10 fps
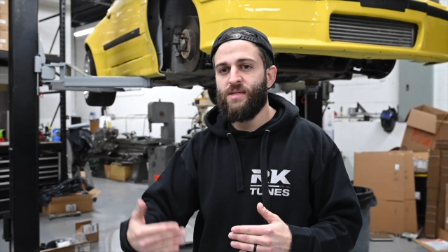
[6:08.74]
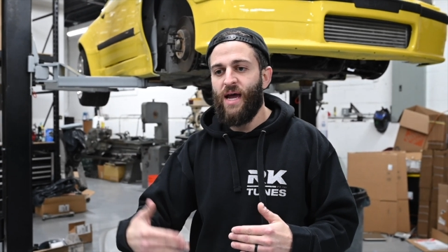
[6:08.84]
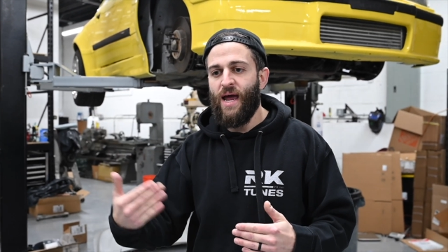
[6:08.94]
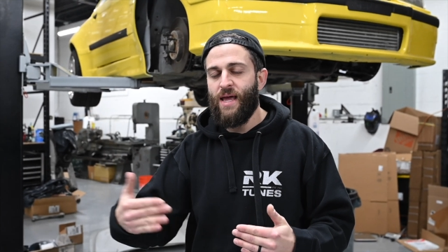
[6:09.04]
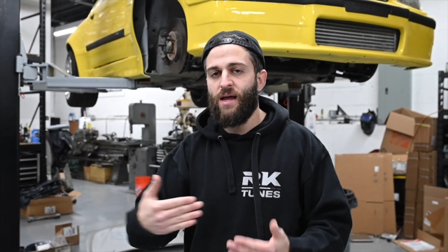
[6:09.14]

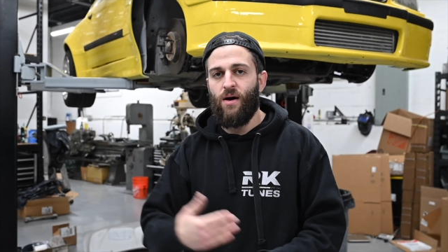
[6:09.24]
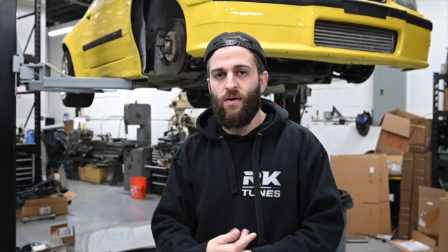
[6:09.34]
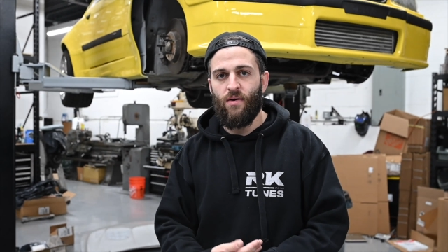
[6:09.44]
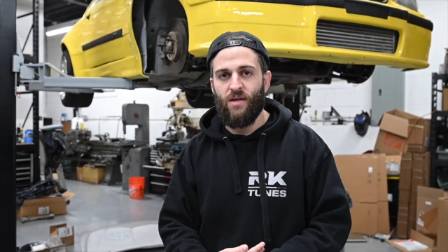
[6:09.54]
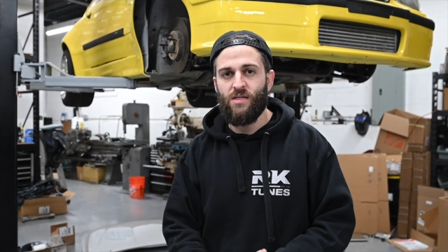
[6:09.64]
adding a
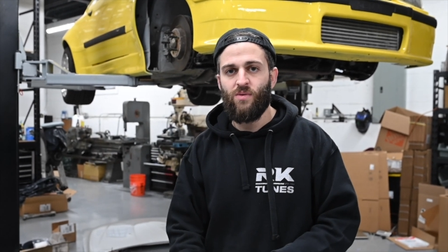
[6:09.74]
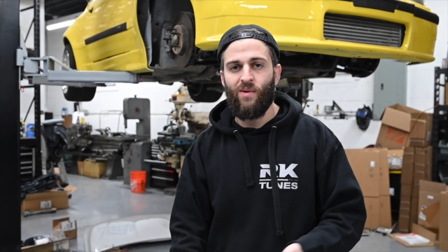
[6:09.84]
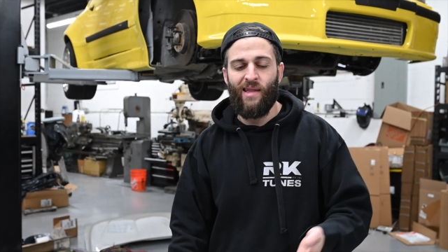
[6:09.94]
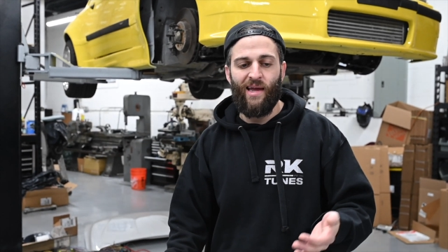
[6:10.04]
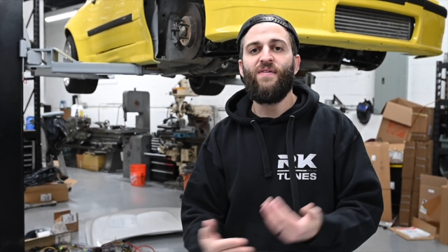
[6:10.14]
harness
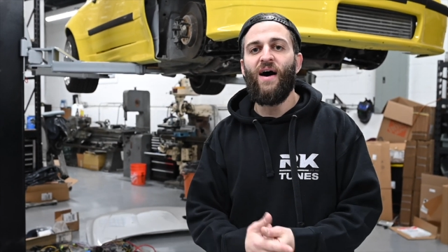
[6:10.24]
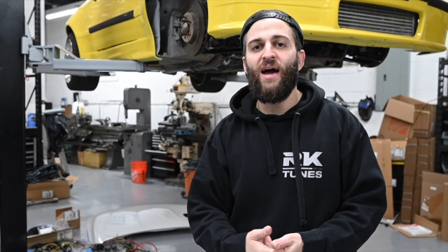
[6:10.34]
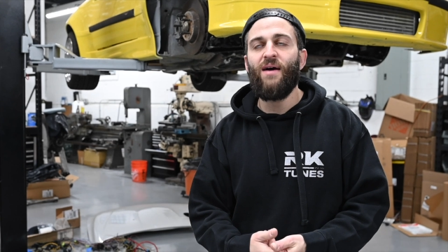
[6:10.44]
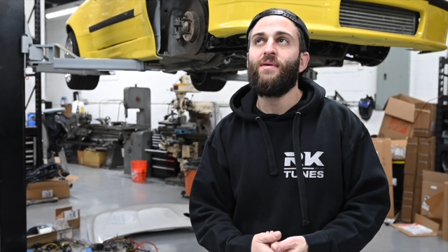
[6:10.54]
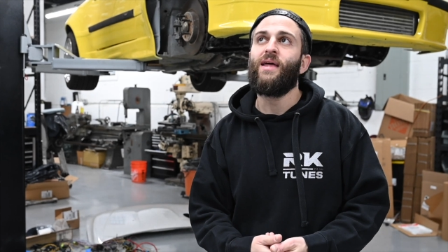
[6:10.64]
with like
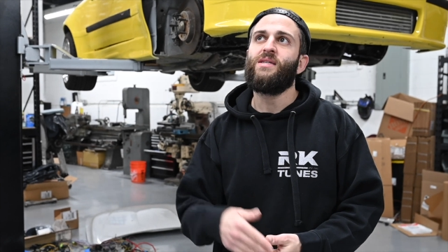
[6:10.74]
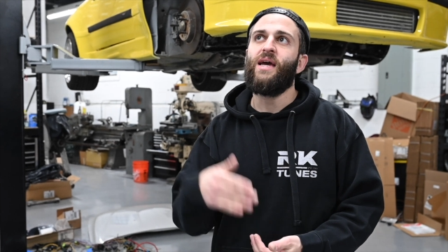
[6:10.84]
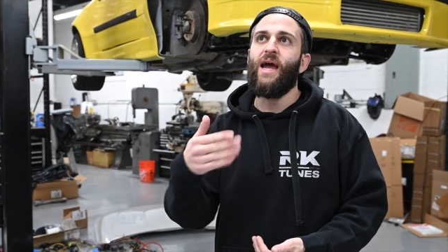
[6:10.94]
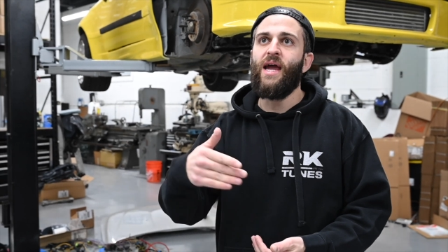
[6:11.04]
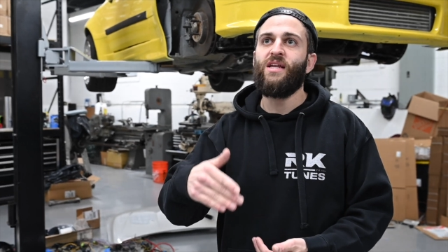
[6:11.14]

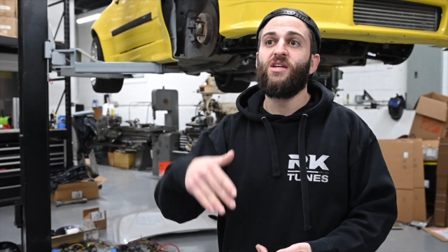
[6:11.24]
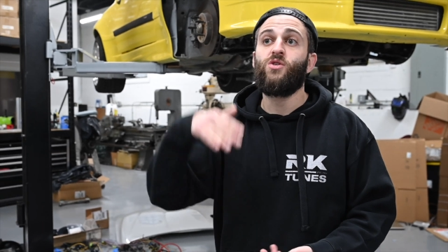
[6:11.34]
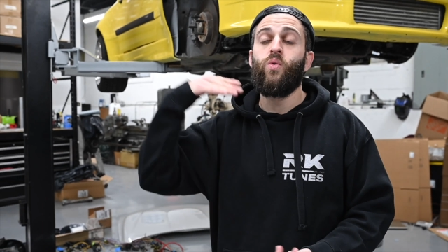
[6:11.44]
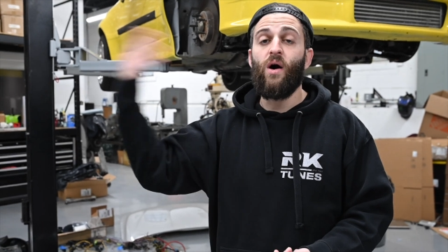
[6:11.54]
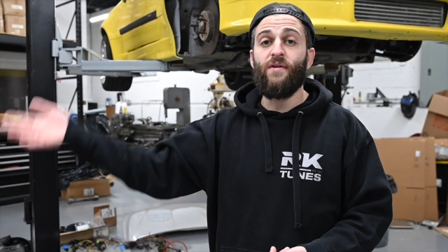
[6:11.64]
say 8 to
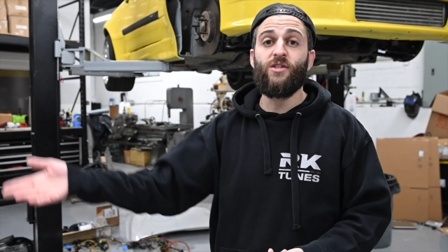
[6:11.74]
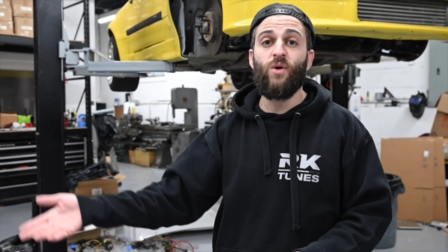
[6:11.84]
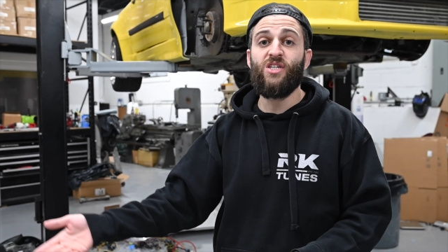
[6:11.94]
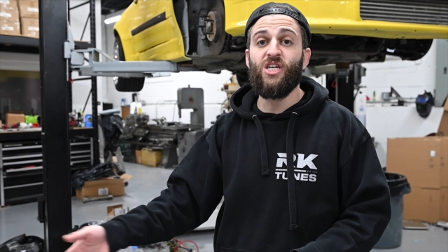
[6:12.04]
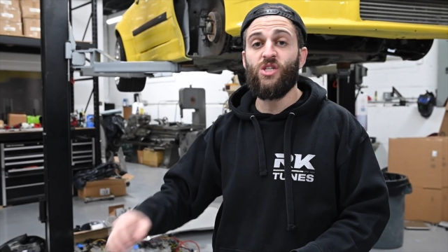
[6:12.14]
12
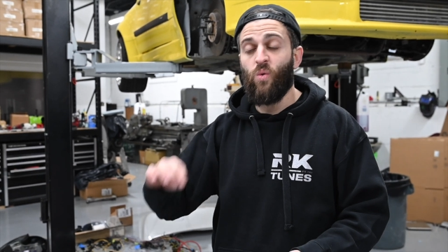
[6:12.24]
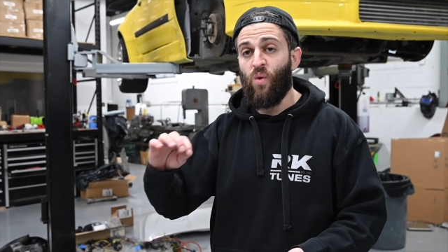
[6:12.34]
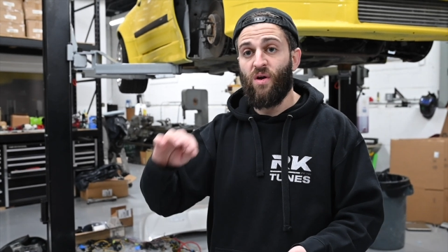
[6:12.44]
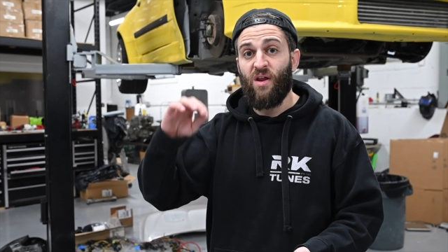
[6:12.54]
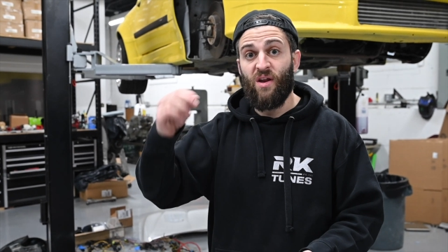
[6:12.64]
switches
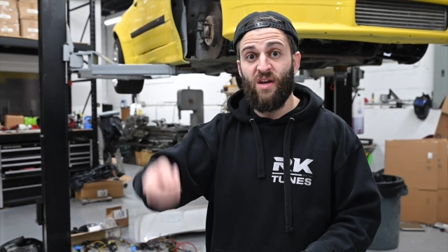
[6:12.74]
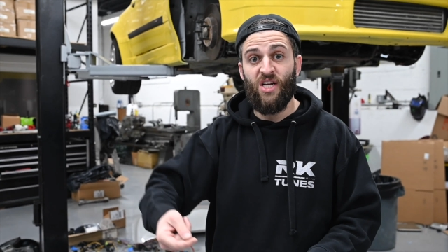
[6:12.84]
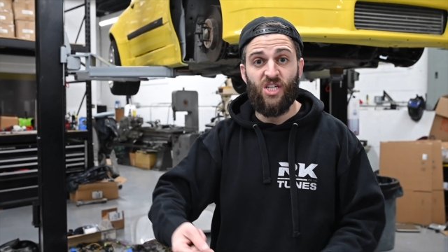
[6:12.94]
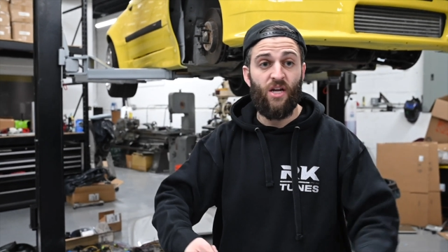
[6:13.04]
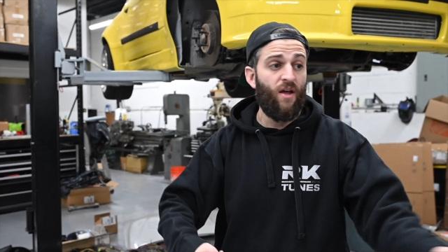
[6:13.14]
or an
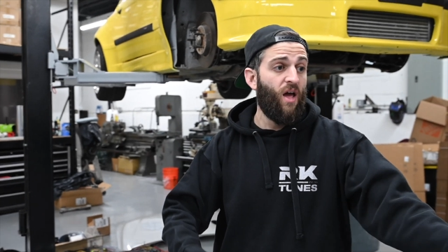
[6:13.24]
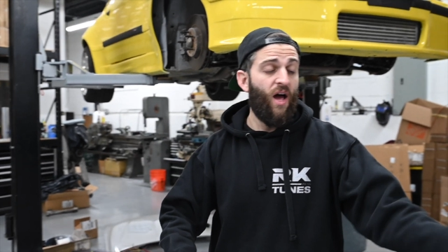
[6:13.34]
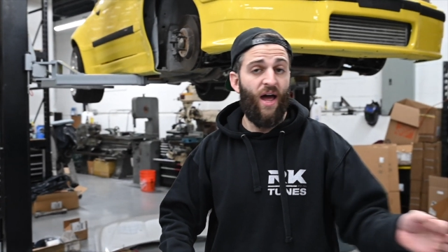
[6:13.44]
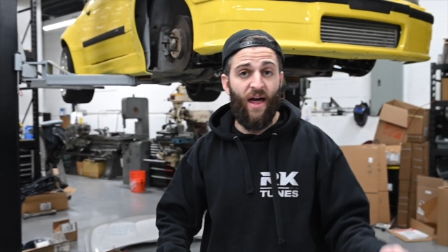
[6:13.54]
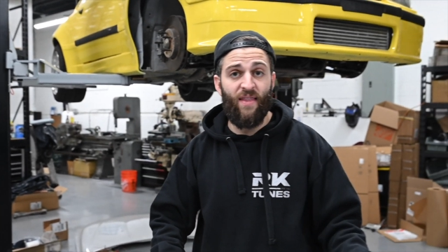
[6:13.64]
ignition,
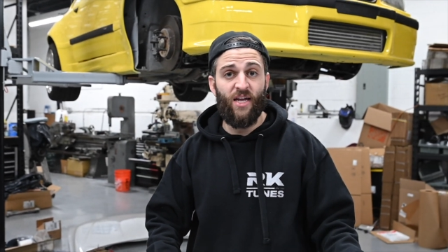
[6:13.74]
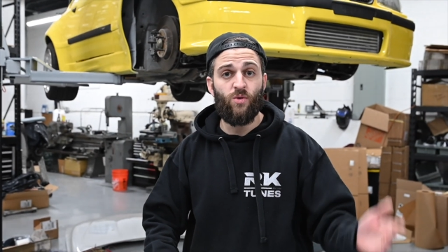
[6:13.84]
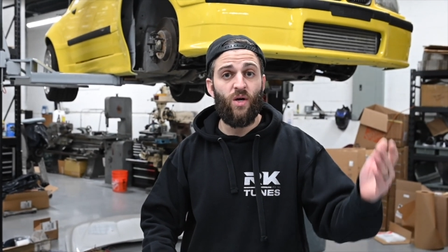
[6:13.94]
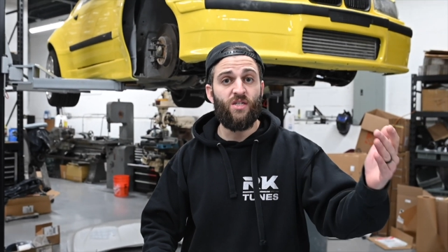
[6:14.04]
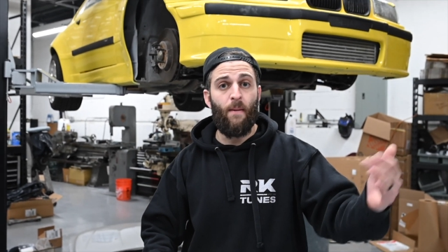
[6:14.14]
a headlight switch,